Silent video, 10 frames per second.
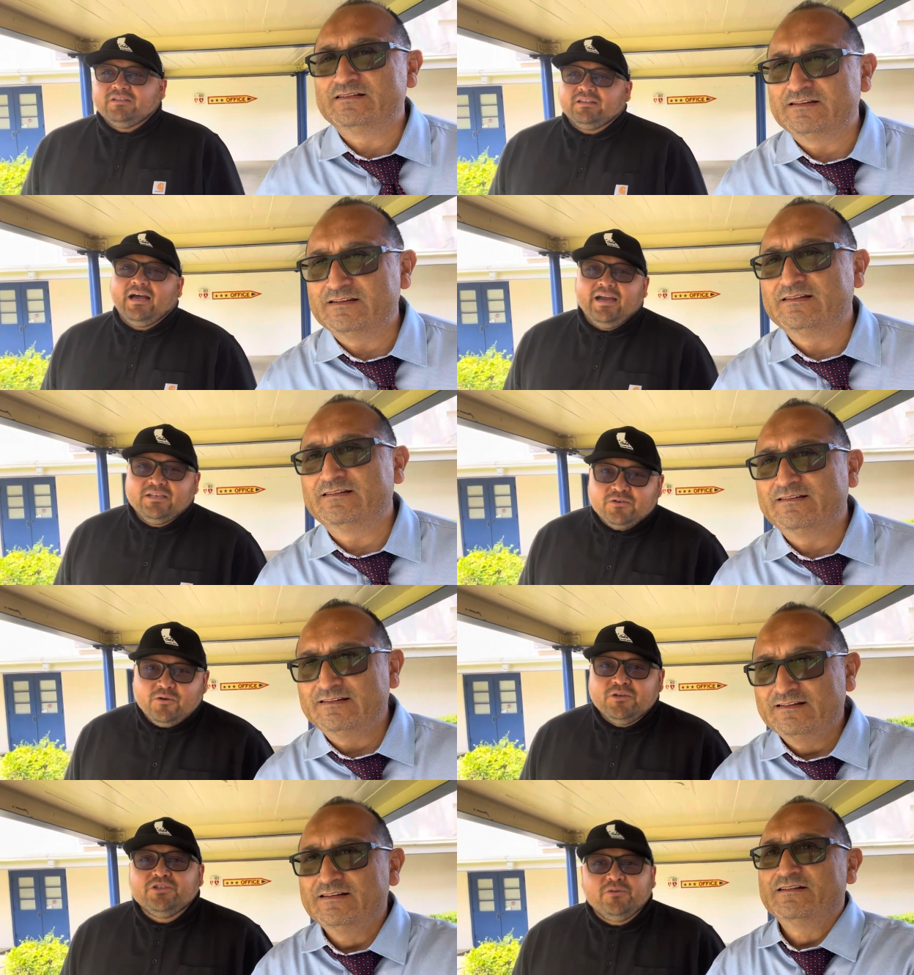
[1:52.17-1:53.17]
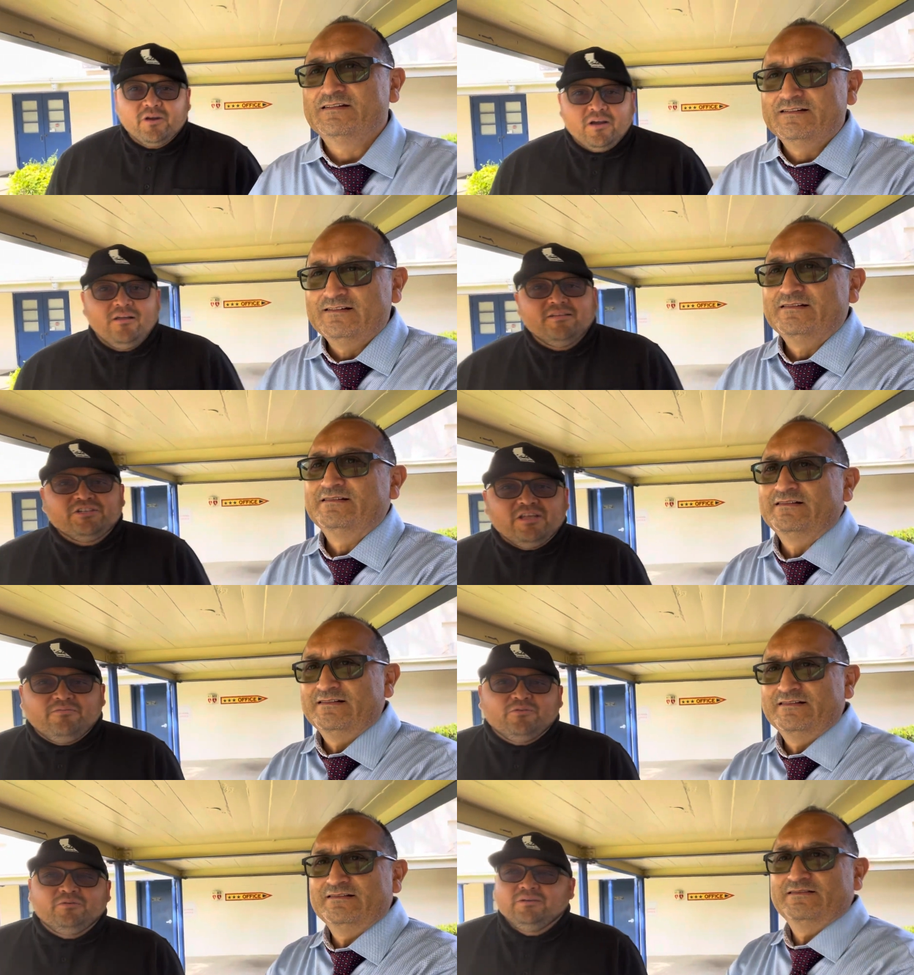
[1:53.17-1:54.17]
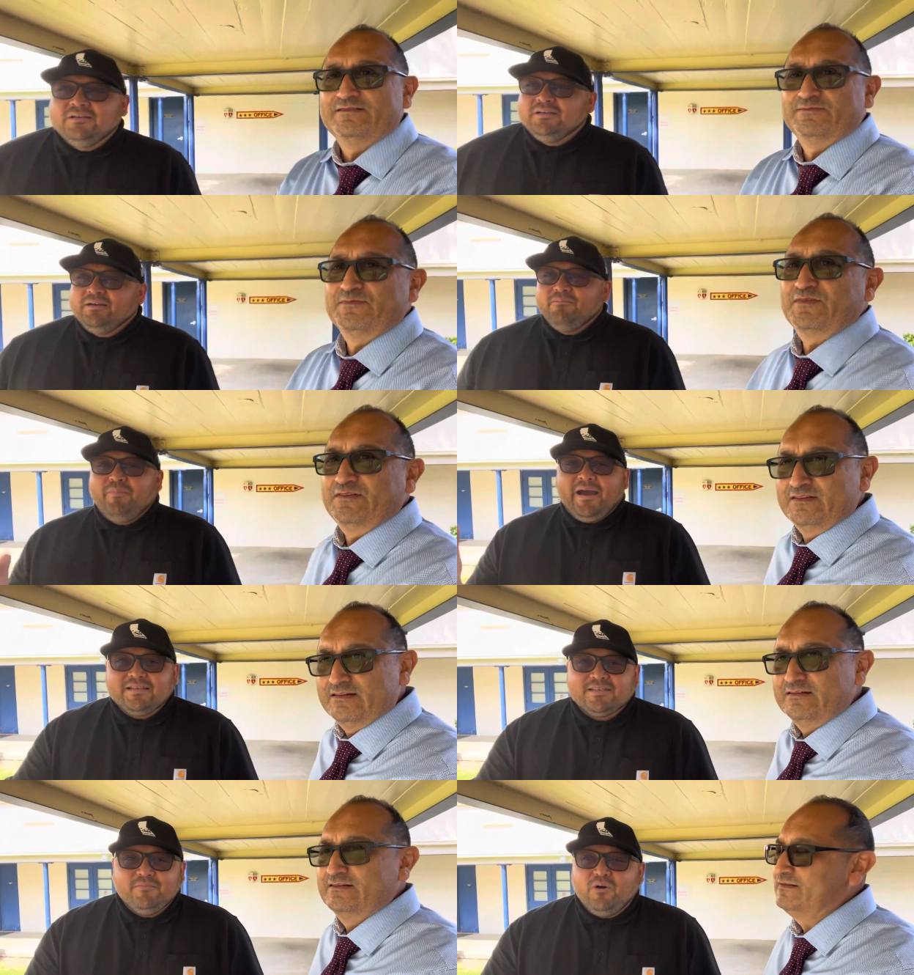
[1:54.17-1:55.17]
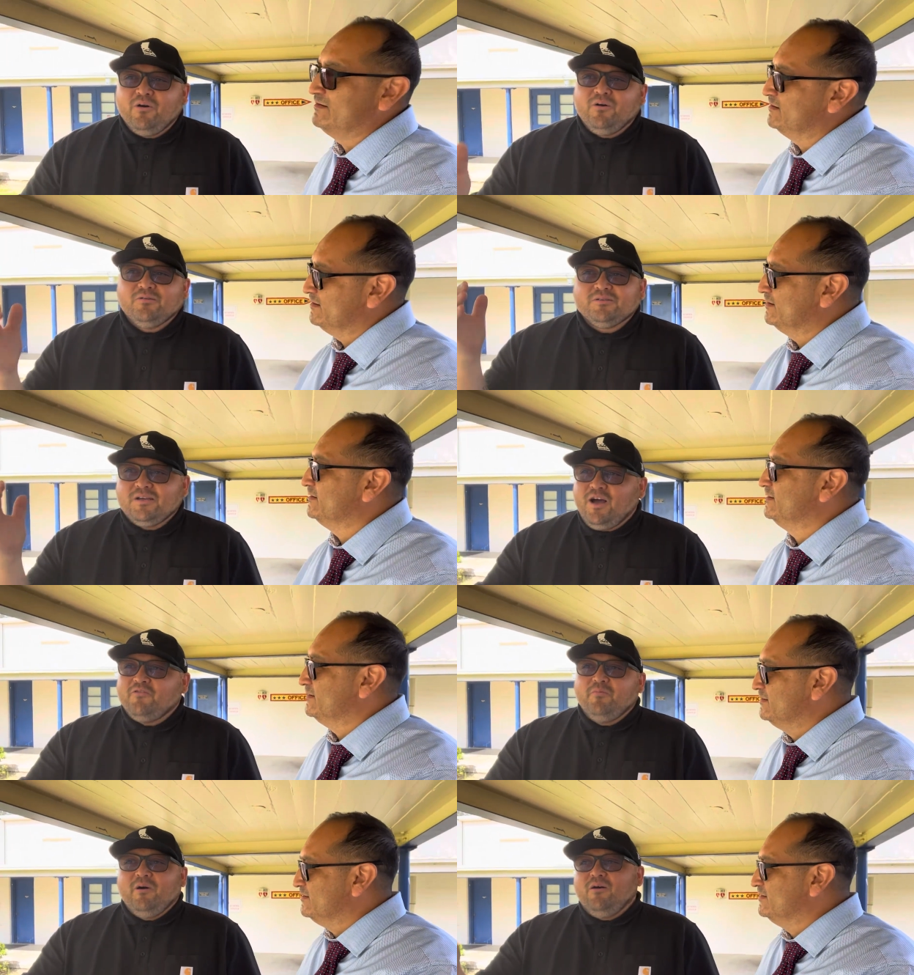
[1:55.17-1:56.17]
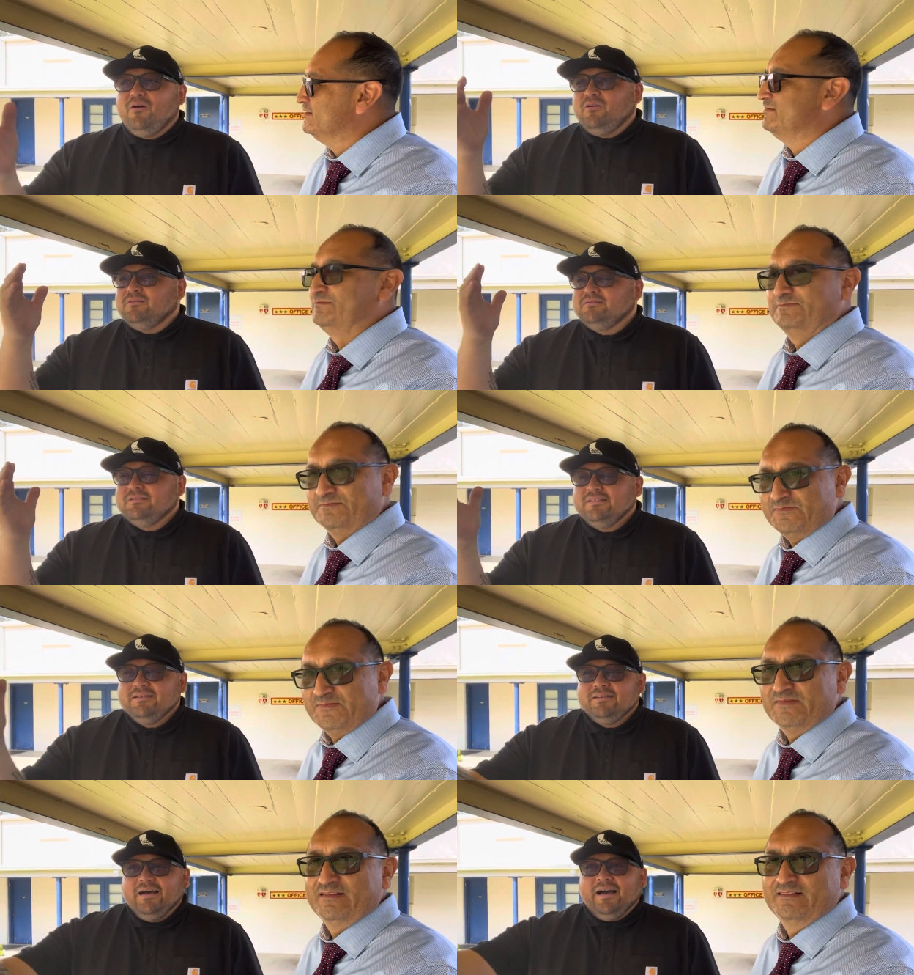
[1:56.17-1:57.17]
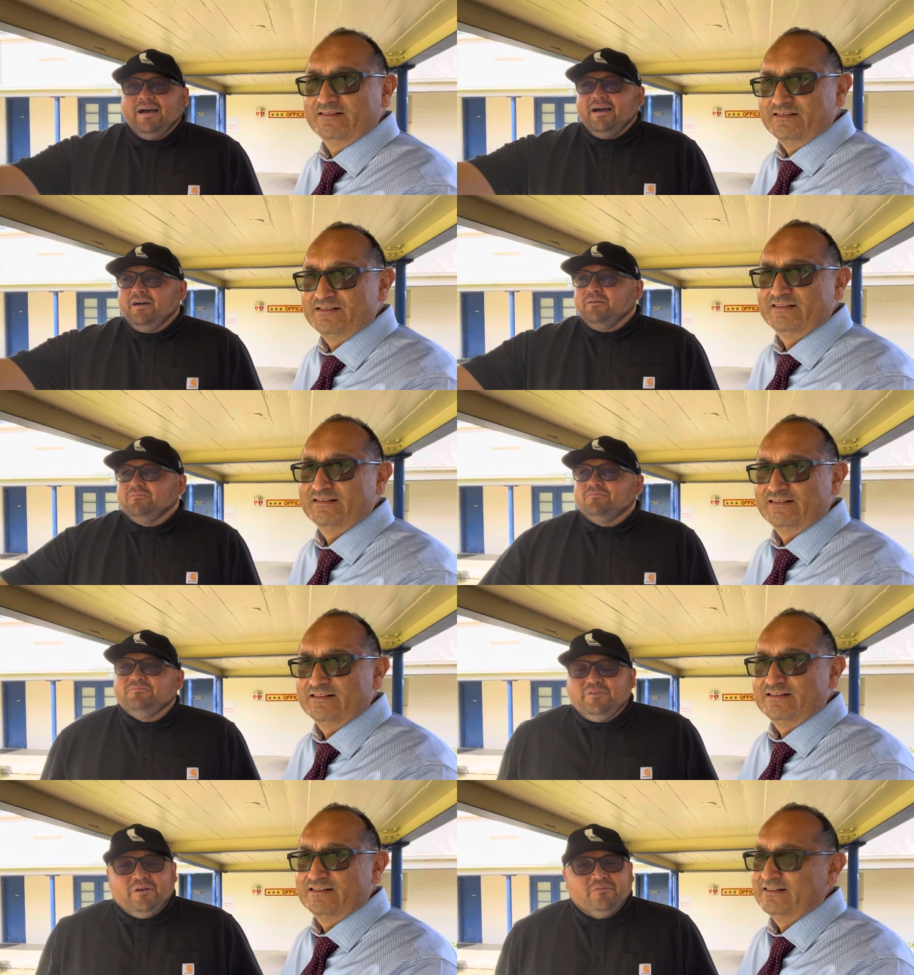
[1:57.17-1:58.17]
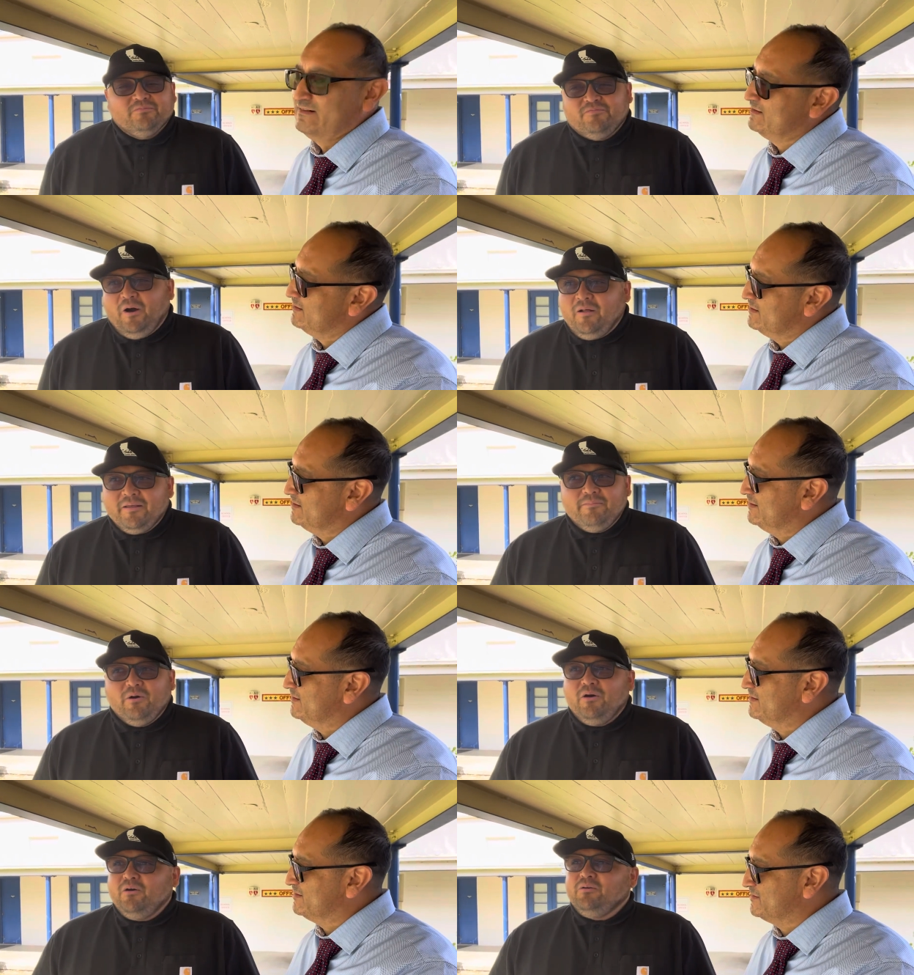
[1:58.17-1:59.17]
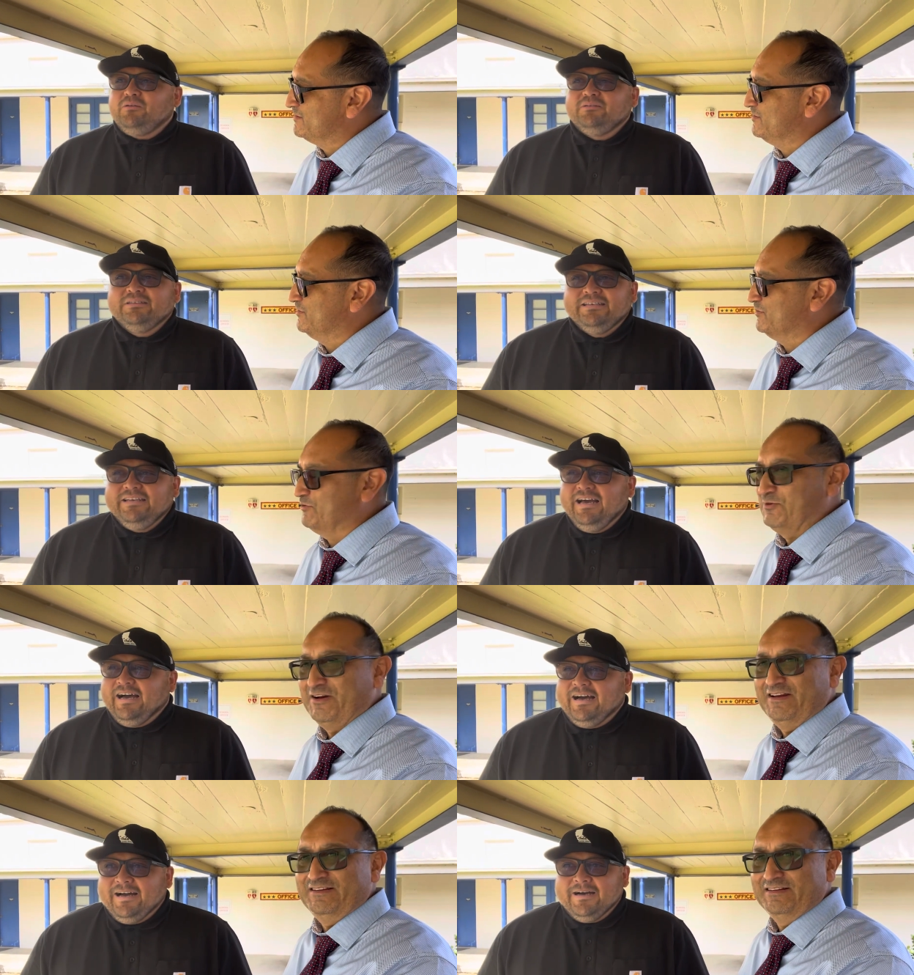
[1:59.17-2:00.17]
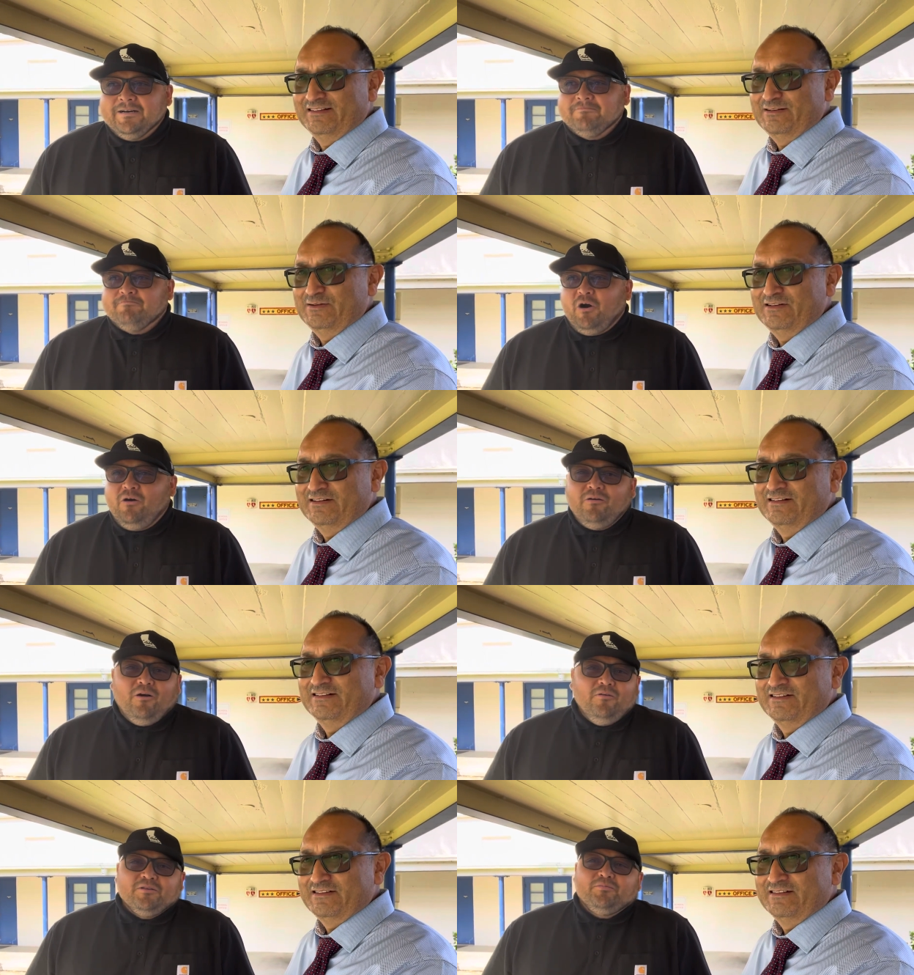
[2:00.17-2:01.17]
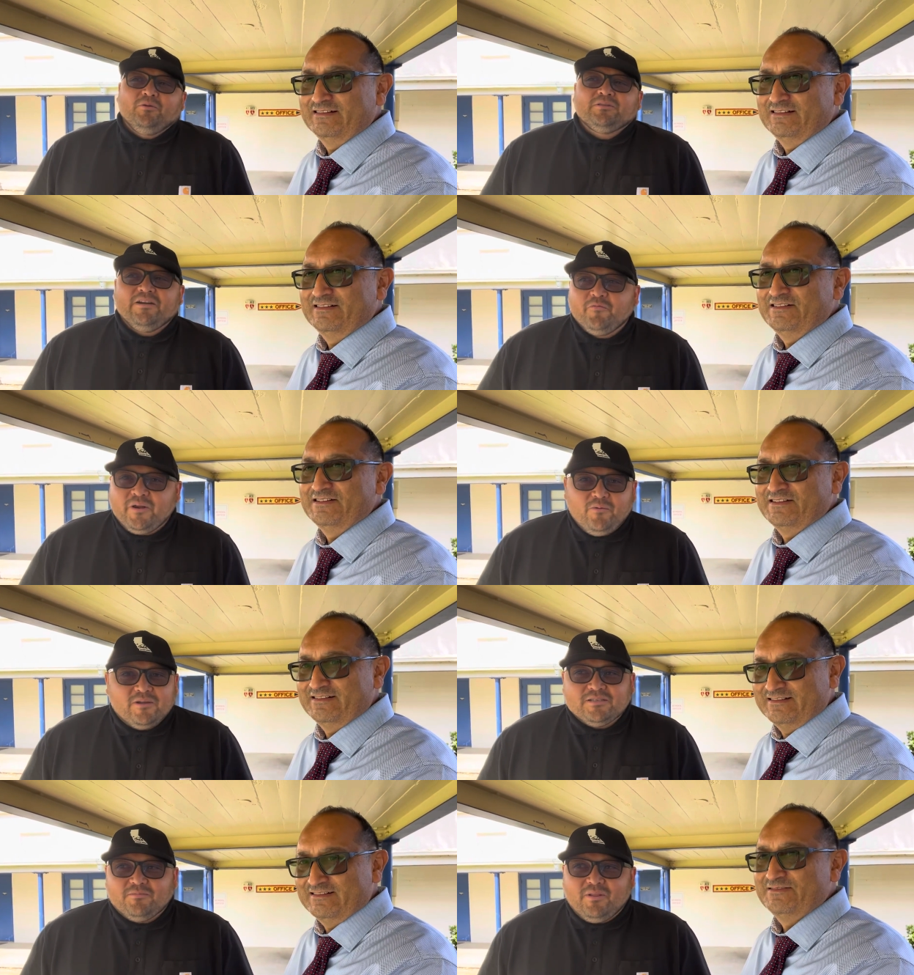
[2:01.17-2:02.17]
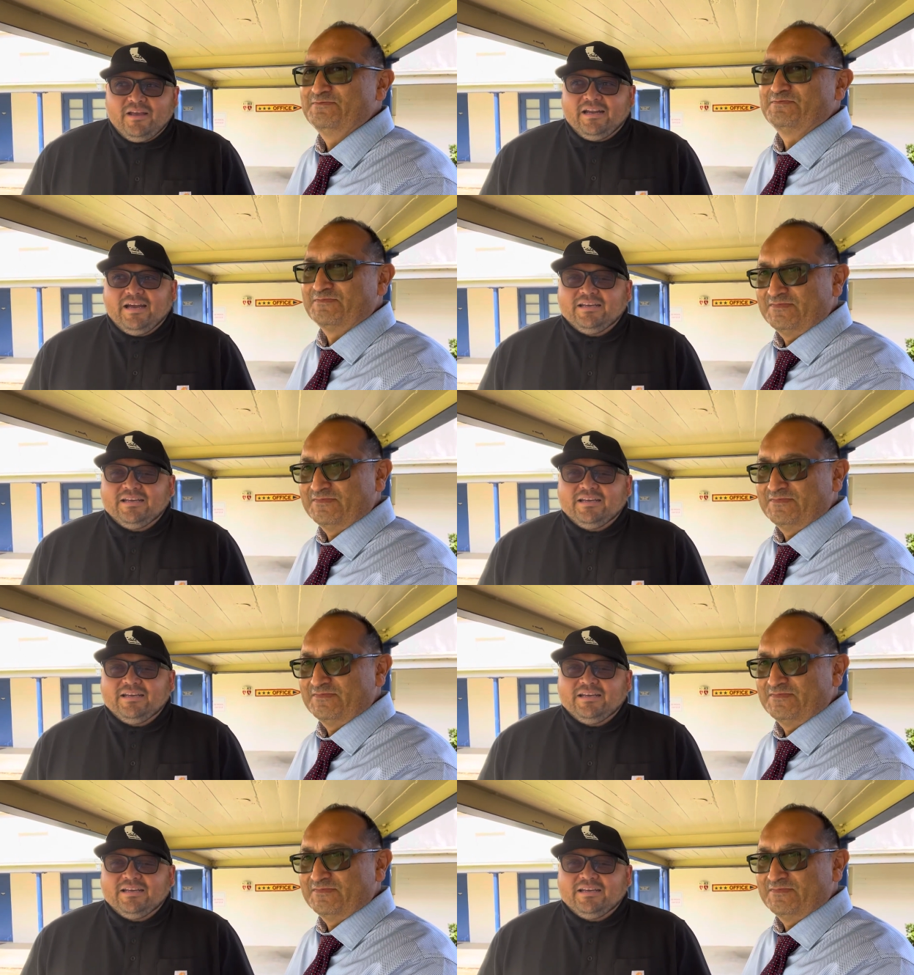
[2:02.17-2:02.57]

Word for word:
Speaker 1: at the high school and junior college level, basketball, softball, um, you know, volleyball um, all, all the sports that everybody wants to play in high